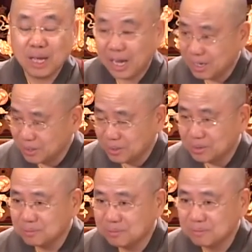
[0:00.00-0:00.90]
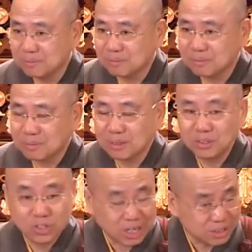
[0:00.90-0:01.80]
anger,
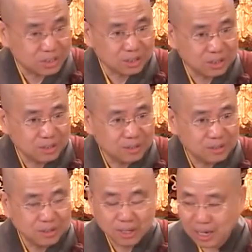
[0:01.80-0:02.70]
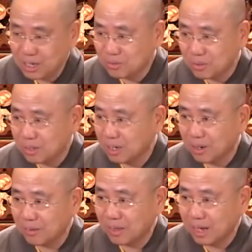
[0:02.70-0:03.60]
jealousy, hatred, and
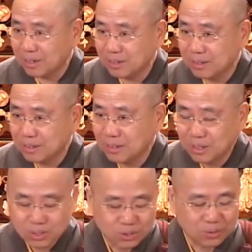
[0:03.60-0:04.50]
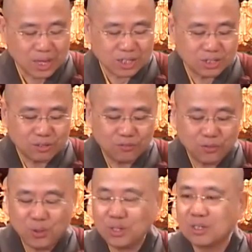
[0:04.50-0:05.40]
all that. So that's the
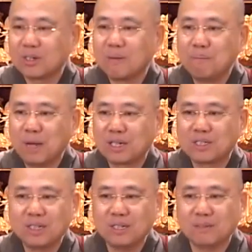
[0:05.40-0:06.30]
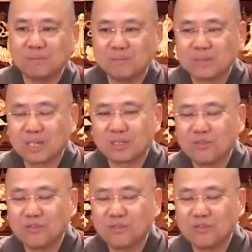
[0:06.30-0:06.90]
first maxim. That's